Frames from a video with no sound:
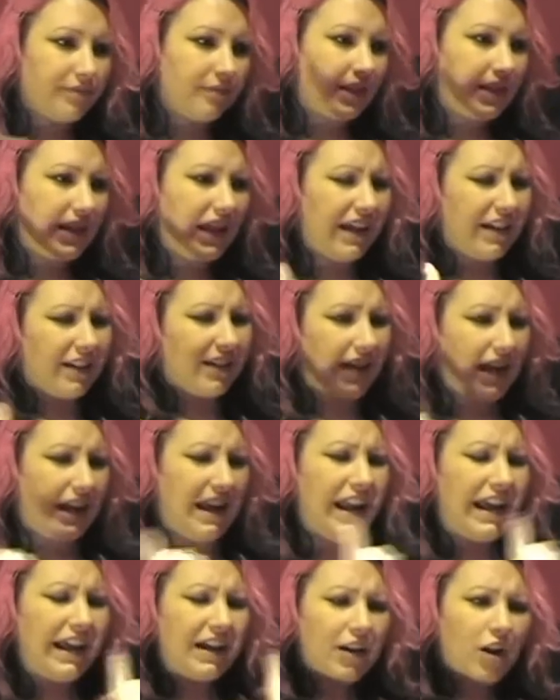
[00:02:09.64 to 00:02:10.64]
like
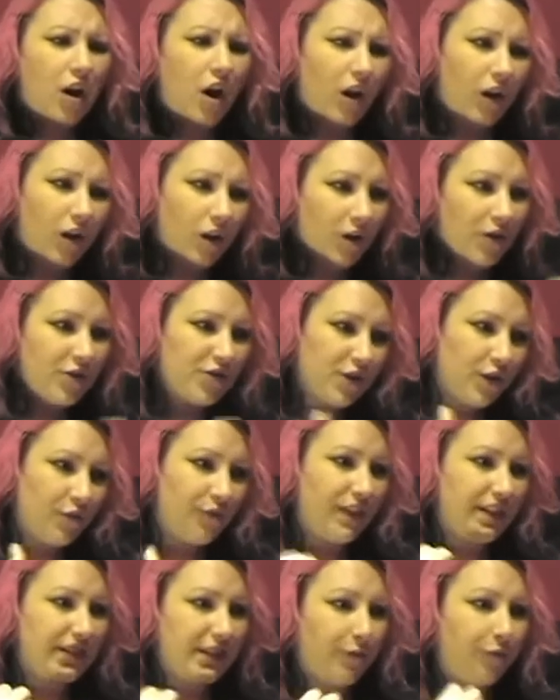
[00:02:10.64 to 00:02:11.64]
a collage of
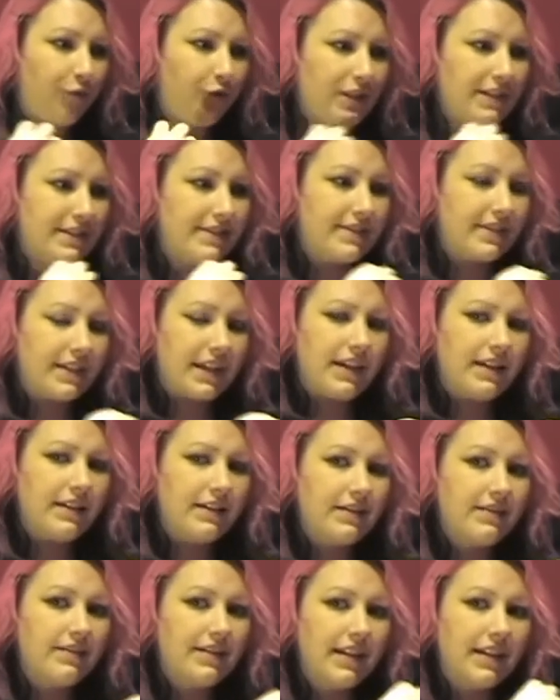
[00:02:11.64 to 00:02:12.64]
the different
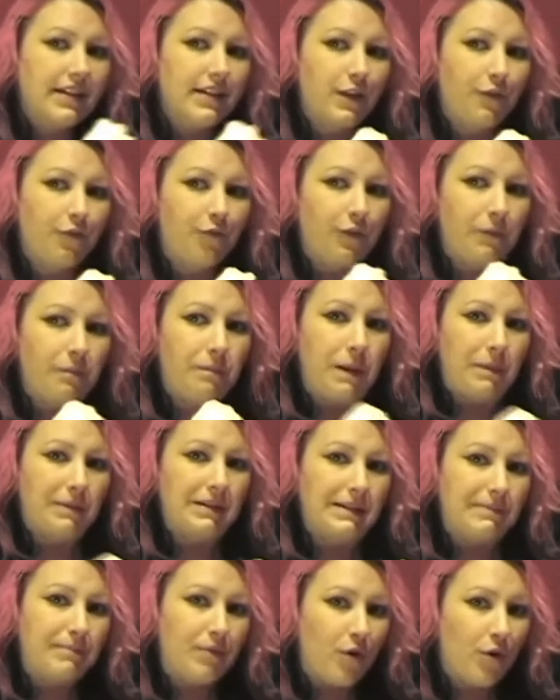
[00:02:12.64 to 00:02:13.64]
scenes in different
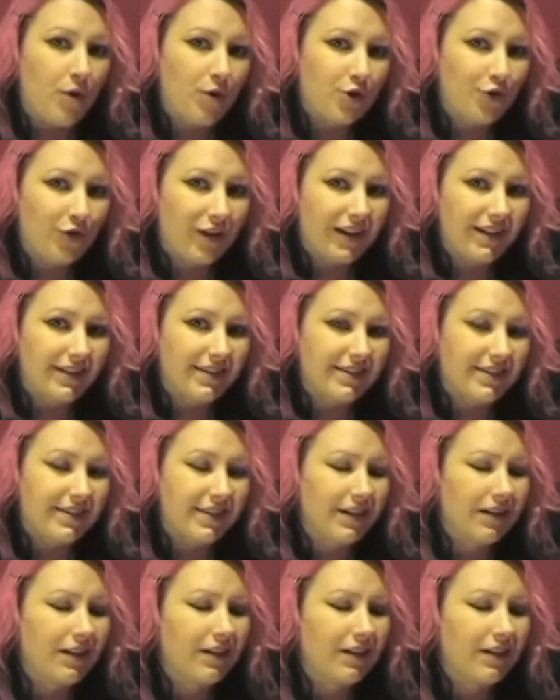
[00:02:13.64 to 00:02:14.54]
people's portraits.